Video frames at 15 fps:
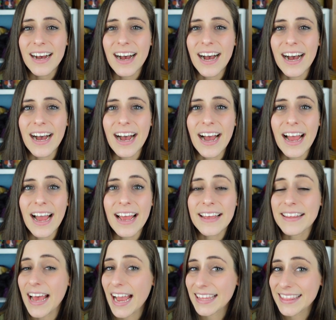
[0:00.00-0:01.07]
Uh,
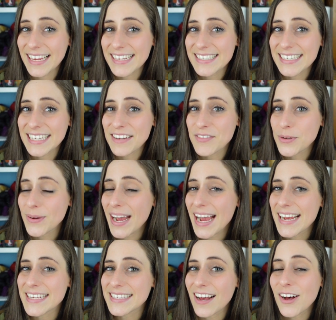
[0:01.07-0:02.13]
I like to give you
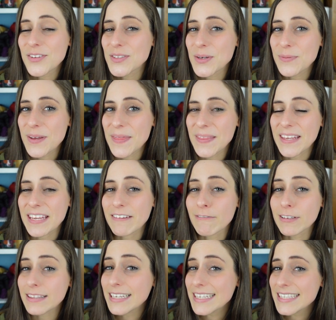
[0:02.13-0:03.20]
guys also with the
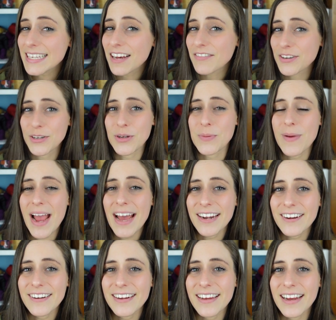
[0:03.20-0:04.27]
release of a new
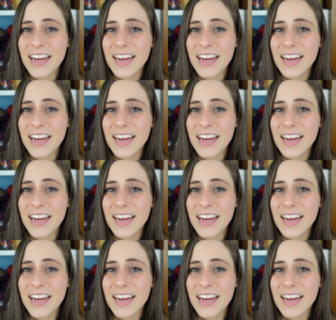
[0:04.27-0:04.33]
pattern.